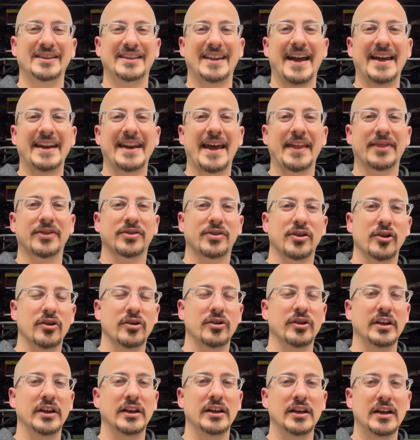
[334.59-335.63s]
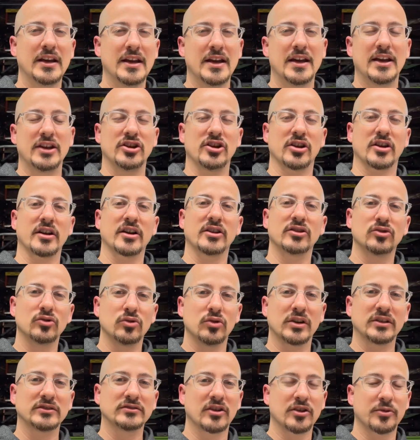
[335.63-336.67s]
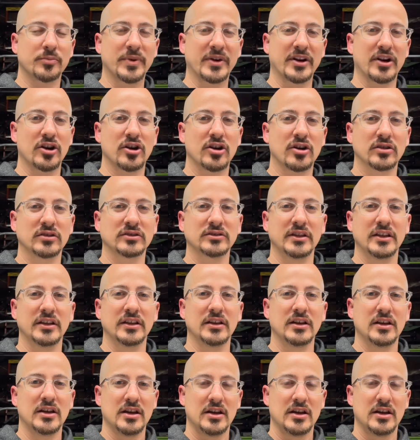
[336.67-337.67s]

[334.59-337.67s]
then at 30, you're going to do it a little bit early